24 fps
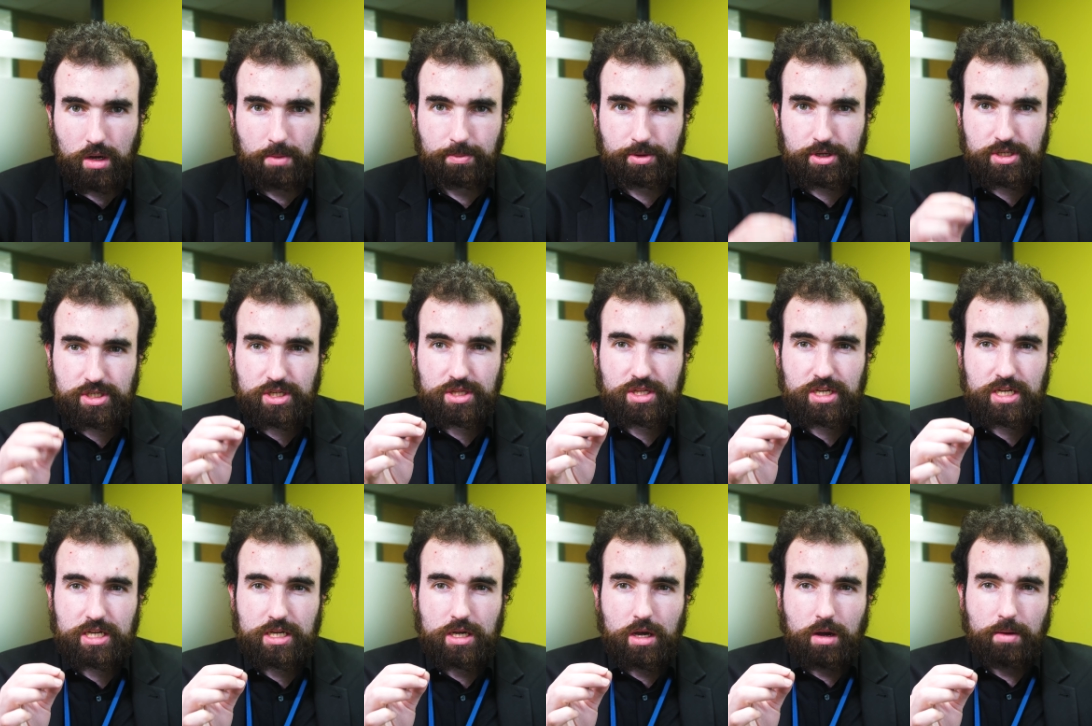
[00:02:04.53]
But to
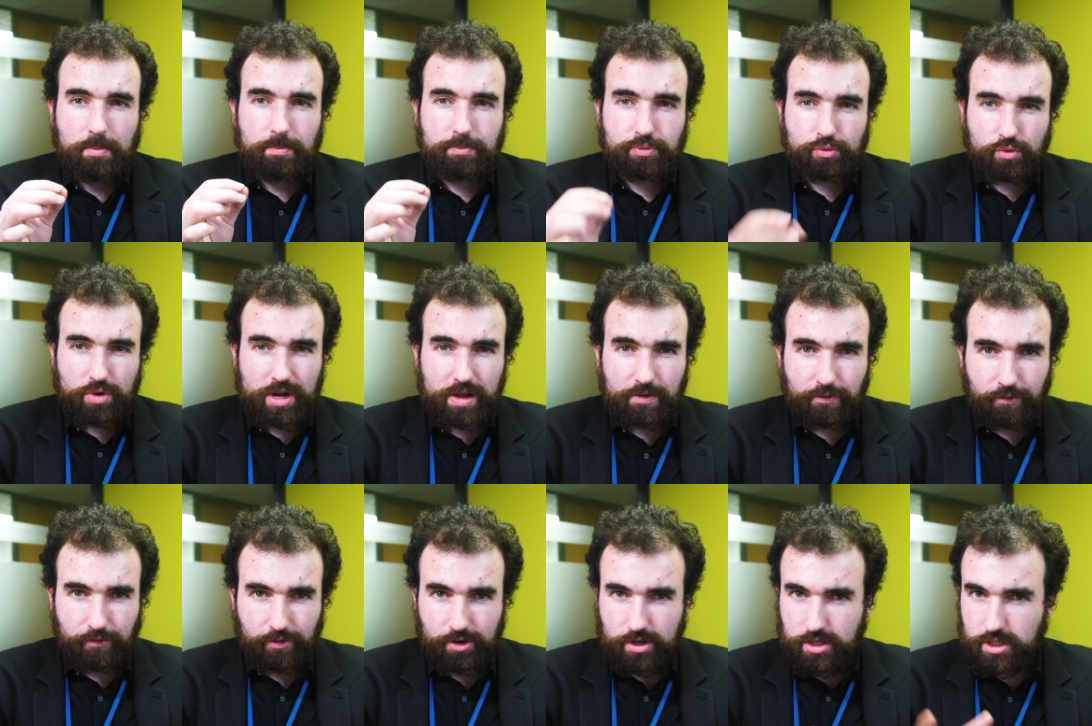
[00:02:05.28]
the
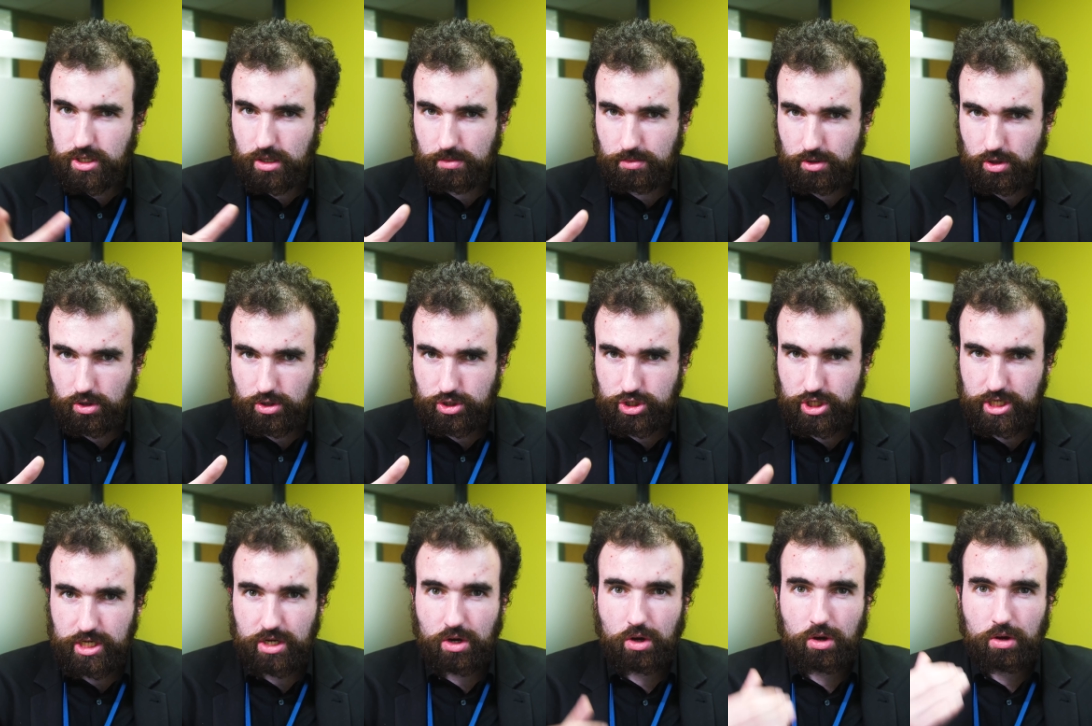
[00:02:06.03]
brief
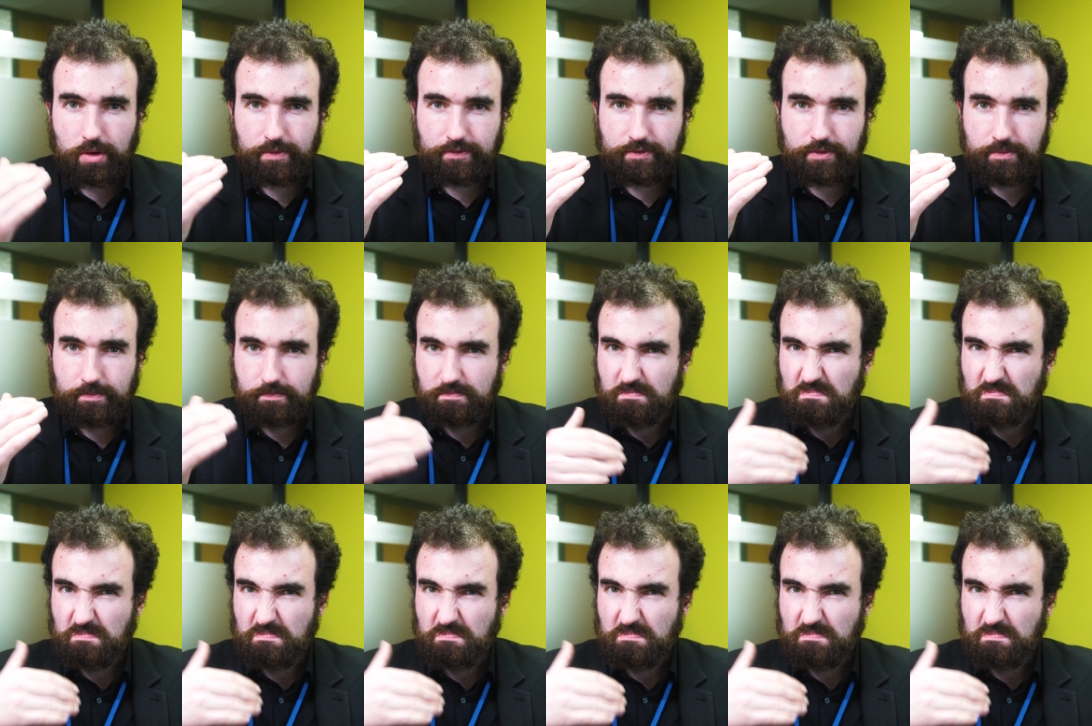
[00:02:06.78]
terminology of